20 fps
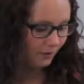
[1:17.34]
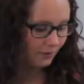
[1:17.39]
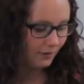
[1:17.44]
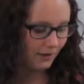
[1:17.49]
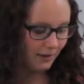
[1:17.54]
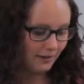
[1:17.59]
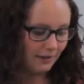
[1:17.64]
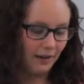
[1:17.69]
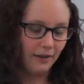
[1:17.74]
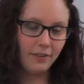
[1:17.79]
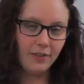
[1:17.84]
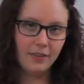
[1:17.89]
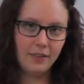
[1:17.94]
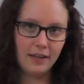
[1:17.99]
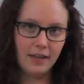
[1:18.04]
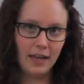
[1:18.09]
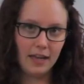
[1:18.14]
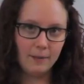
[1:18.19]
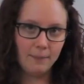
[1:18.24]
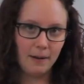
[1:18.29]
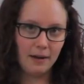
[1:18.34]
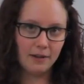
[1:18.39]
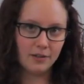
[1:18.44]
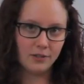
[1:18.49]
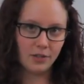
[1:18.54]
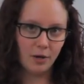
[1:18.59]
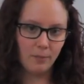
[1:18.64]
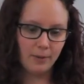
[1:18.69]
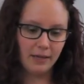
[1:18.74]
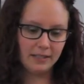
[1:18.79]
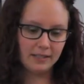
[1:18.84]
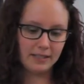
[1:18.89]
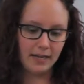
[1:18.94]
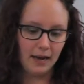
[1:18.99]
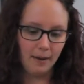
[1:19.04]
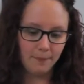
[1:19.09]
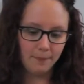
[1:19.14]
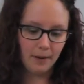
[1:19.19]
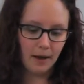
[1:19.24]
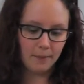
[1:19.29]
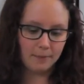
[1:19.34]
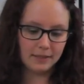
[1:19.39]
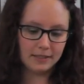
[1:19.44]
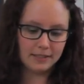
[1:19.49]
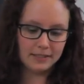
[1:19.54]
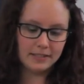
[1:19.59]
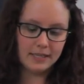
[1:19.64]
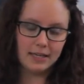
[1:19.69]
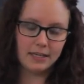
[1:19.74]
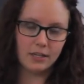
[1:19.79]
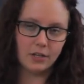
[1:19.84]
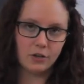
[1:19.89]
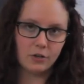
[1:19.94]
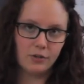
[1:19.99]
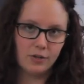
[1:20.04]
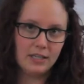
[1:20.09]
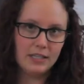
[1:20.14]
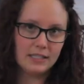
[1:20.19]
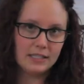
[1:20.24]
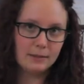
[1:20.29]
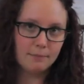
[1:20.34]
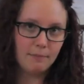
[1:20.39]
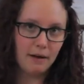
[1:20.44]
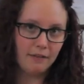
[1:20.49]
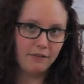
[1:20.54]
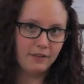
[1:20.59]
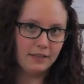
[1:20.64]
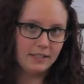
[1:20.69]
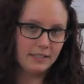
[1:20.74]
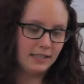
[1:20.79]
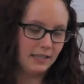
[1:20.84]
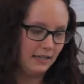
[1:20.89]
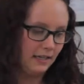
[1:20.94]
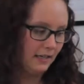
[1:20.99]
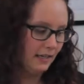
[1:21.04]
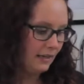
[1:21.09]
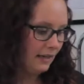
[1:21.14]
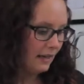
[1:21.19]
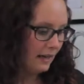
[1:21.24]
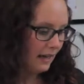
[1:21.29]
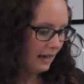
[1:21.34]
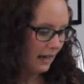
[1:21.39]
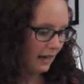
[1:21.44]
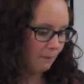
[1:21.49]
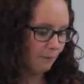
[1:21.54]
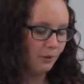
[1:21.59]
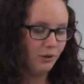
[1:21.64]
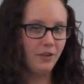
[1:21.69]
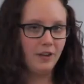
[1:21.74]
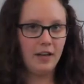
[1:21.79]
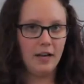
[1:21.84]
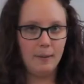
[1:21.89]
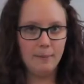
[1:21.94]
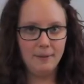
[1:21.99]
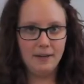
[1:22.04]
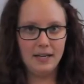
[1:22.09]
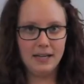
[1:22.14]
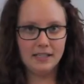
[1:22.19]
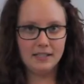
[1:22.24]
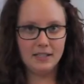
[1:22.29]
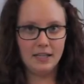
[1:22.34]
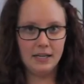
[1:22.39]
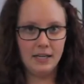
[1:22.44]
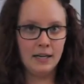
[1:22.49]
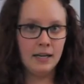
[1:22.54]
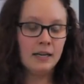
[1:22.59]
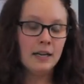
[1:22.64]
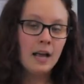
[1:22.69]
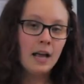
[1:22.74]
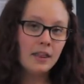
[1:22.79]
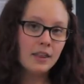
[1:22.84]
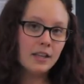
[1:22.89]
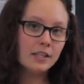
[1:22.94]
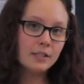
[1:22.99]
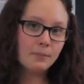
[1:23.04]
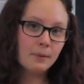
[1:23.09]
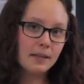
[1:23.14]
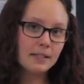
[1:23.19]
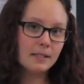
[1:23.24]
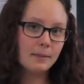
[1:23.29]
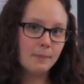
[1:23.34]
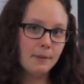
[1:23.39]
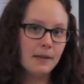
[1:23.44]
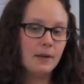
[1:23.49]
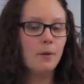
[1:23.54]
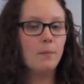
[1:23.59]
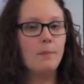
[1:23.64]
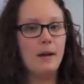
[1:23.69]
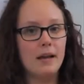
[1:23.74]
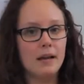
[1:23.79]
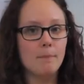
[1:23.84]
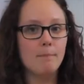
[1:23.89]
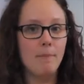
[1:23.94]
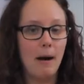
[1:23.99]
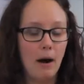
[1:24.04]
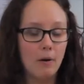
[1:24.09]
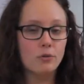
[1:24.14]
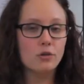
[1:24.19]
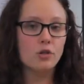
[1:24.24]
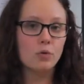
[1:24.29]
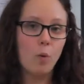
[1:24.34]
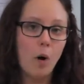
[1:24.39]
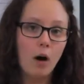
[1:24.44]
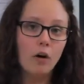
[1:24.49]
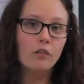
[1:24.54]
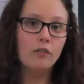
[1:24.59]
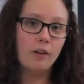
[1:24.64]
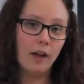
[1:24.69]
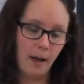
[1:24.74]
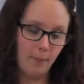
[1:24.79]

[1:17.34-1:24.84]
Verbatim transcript: All right, now that the cake batter's all mixed up, I'm gonna take a greased muffin tin and put the cupcakes in it. This recipe will make about 12